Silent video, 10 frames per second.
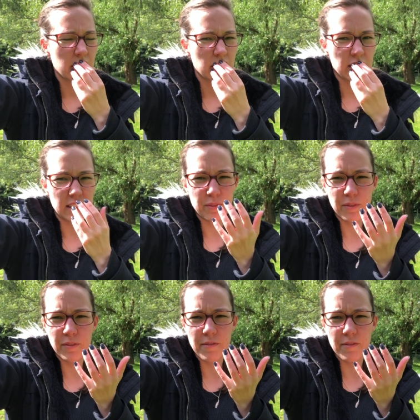So that's
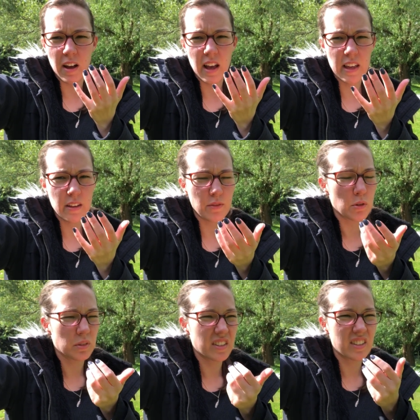five
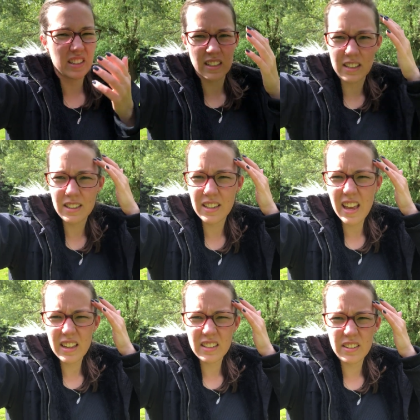or is it
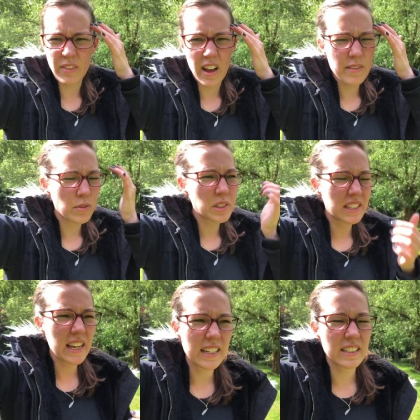six? Five or
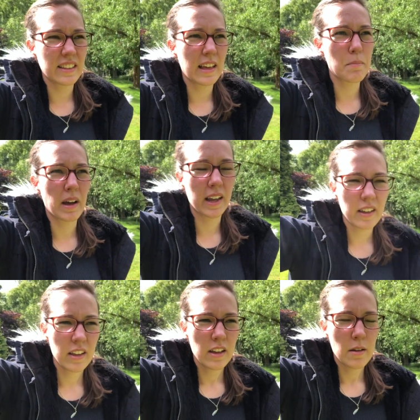six? And then my
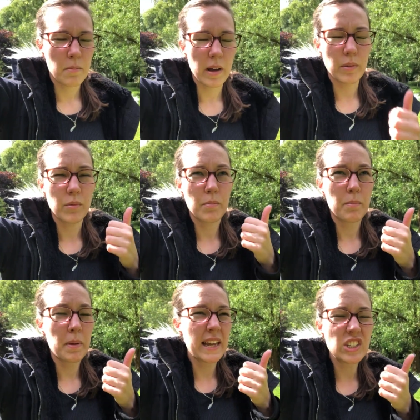my
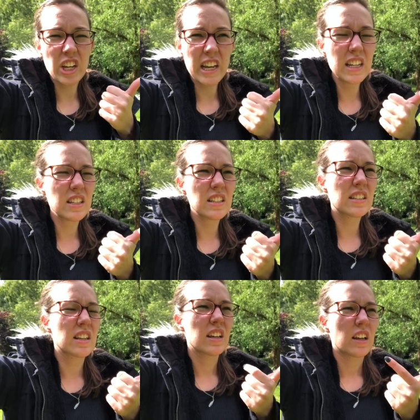
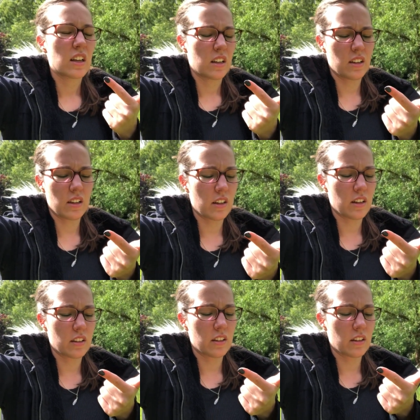pigeons.
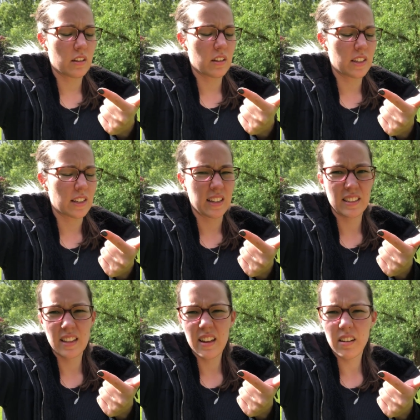Is that
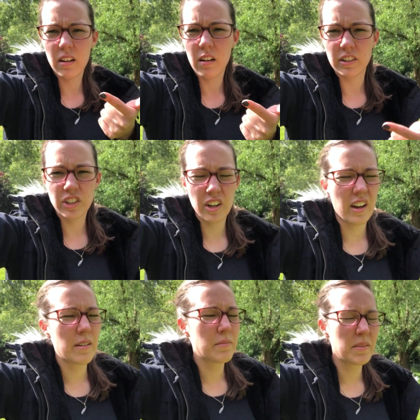set? Oh,
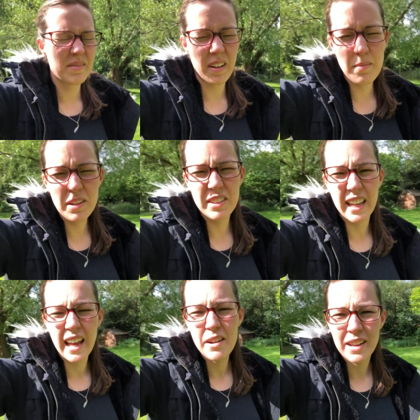I'm, I'm losing
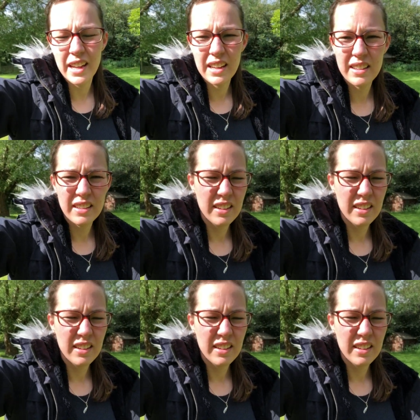count here.